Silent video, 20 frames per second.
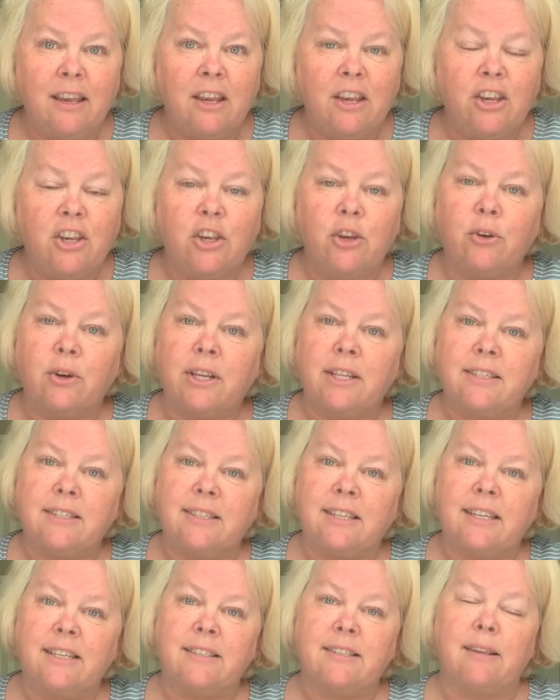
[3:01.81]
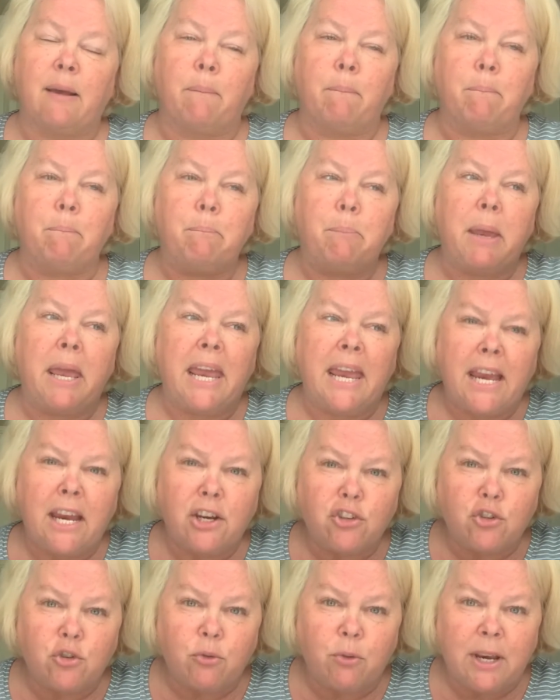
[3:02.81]
you can see some
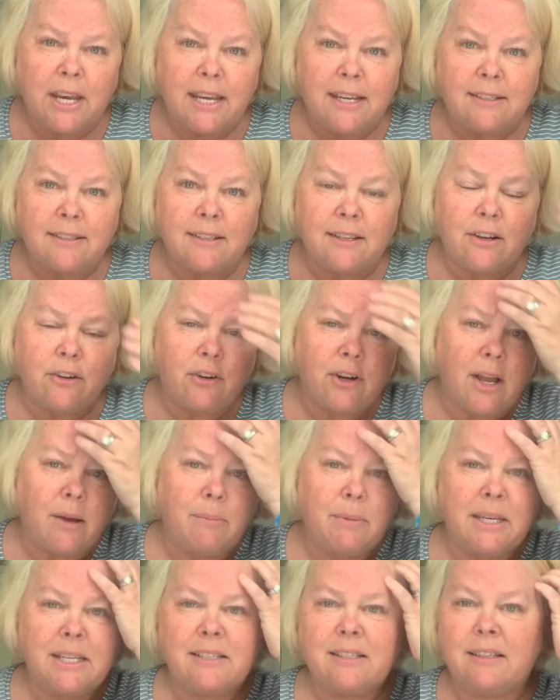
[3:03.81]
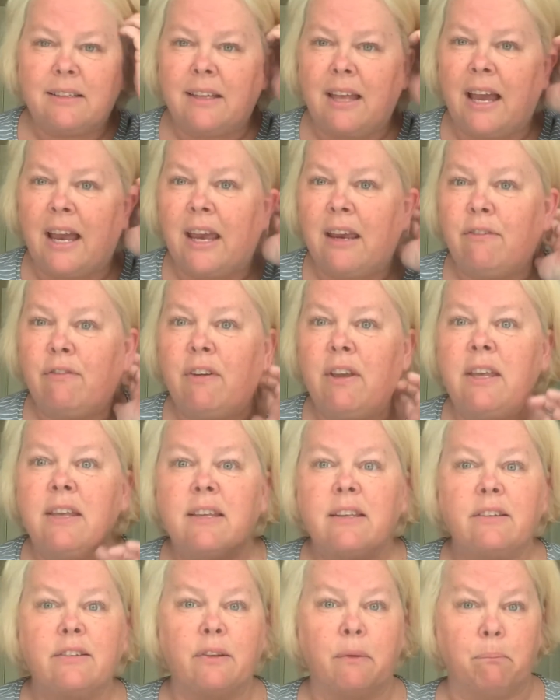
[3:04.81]
pink trees that are coming to life,
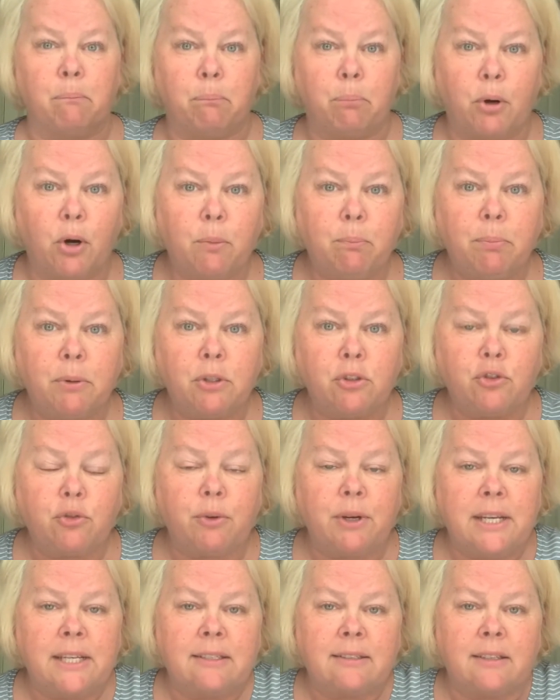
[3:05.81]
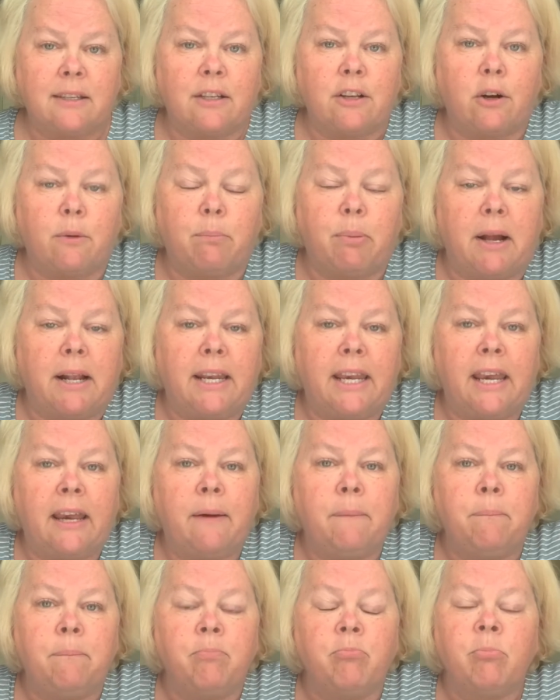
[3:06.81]
some purple trees that are
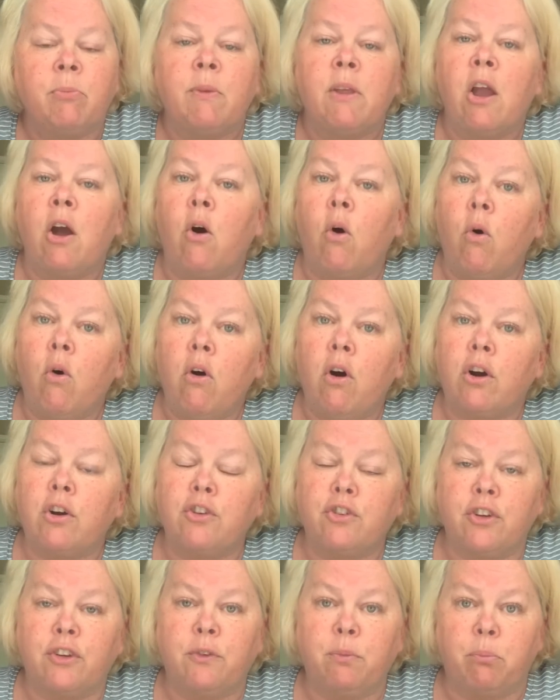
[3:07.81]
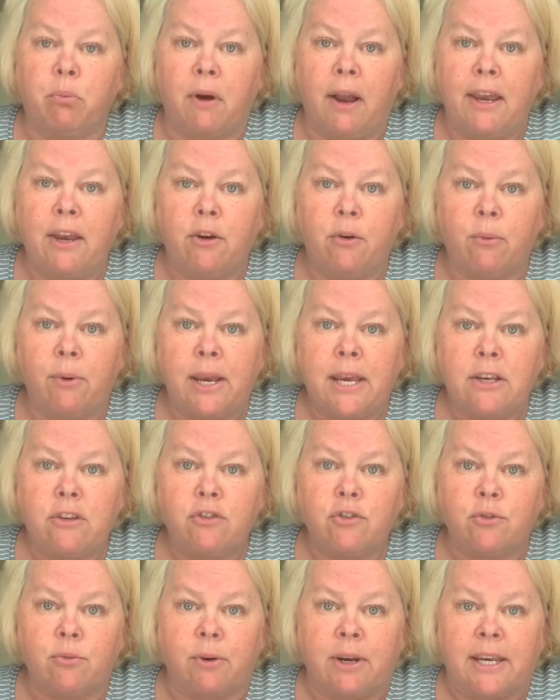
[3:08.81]
budding, or just bright green
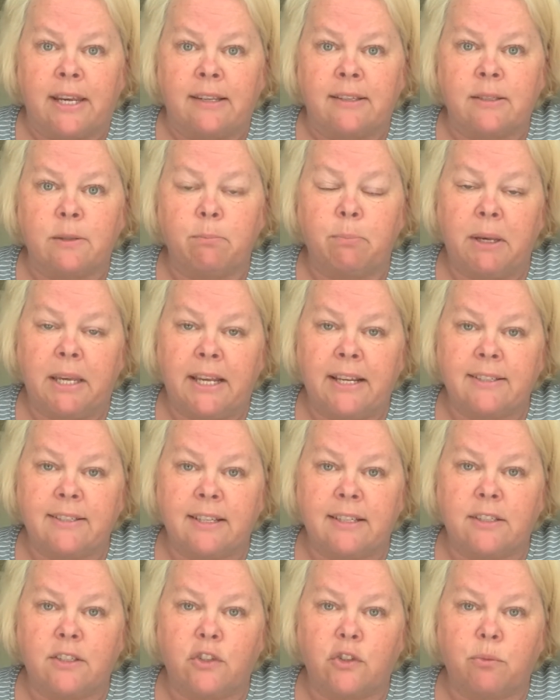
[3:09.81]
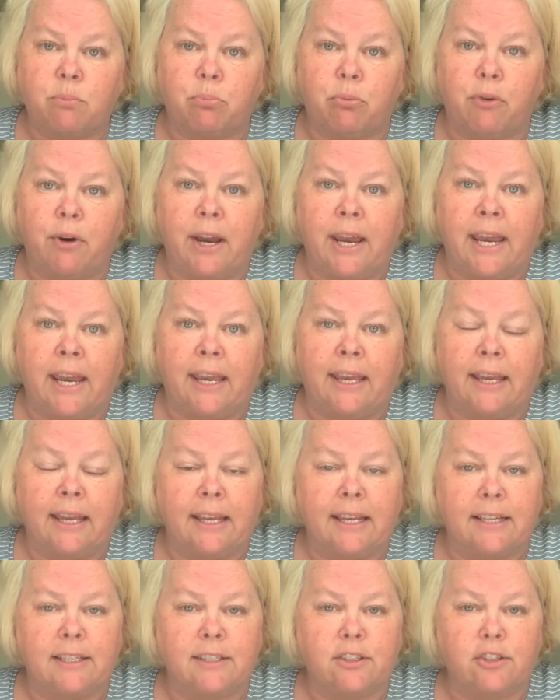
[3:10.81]
trees because it's spring,
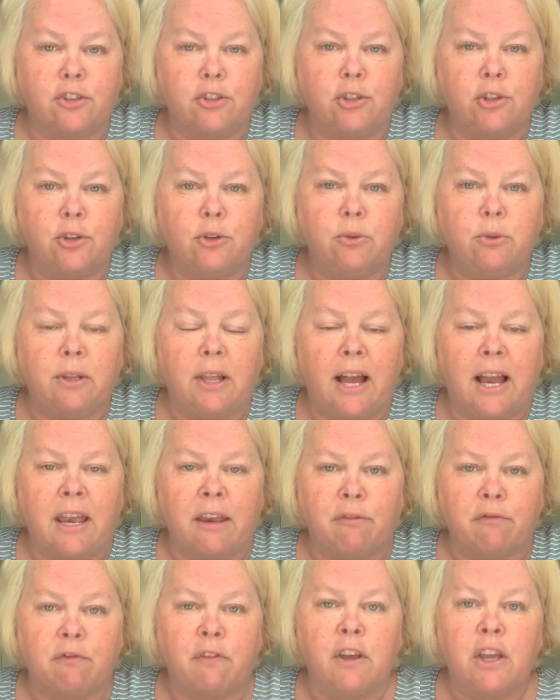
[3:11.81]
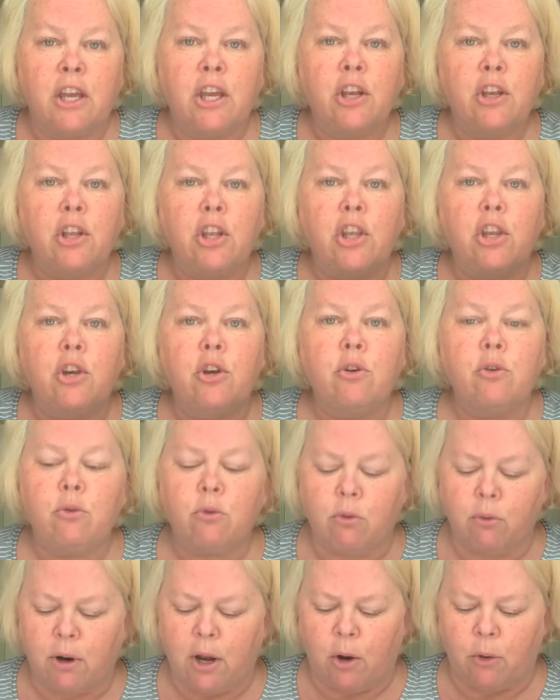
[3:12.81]
it's new life, new
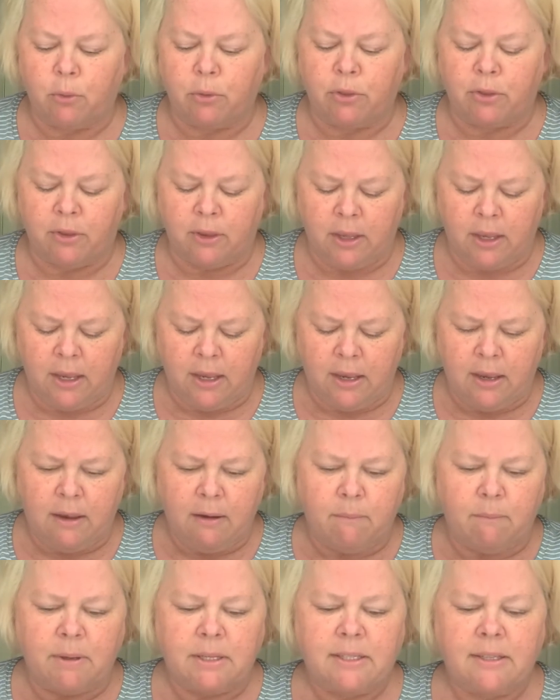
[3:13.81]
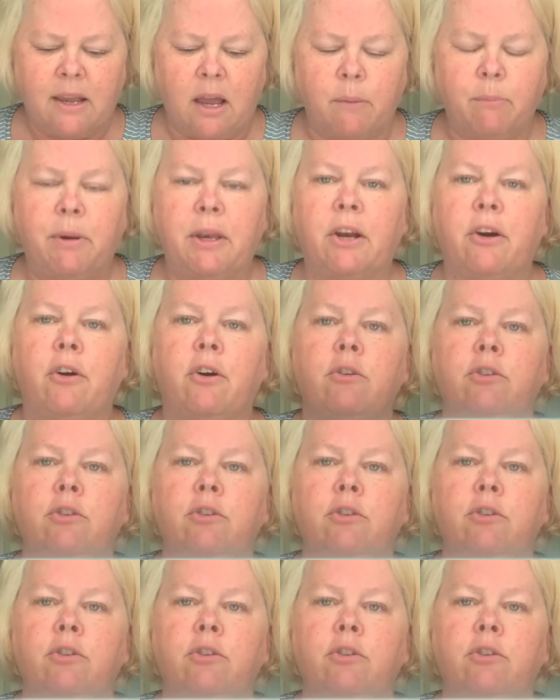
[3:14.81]
growth. Miss Caballero